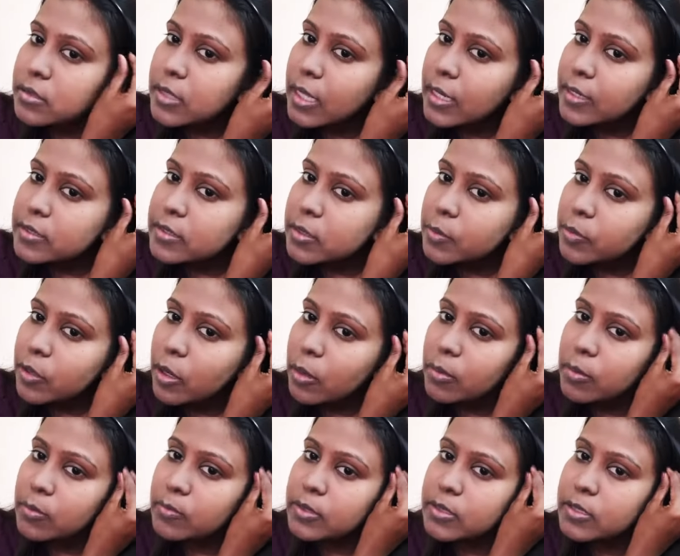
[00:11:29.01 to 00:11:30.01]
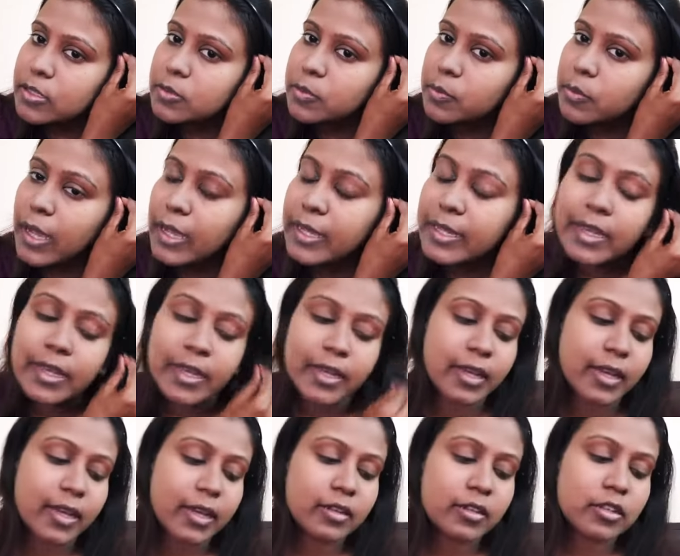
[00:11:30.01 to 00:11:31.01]
That is a problem with this. I
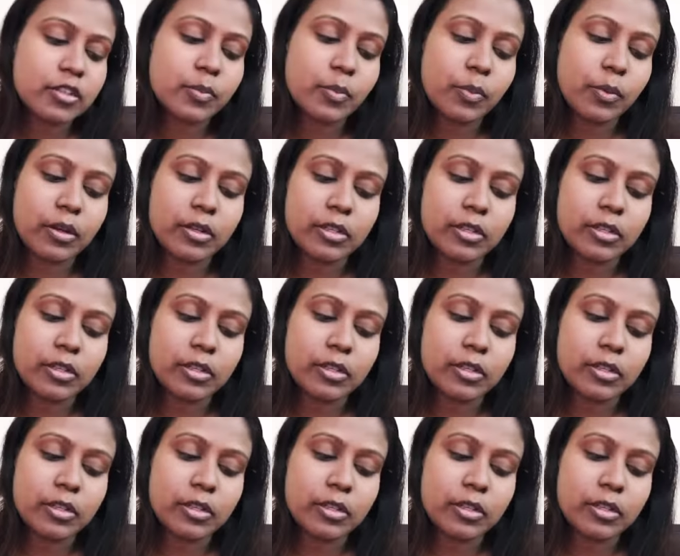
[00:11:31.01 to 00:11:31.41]
hate this,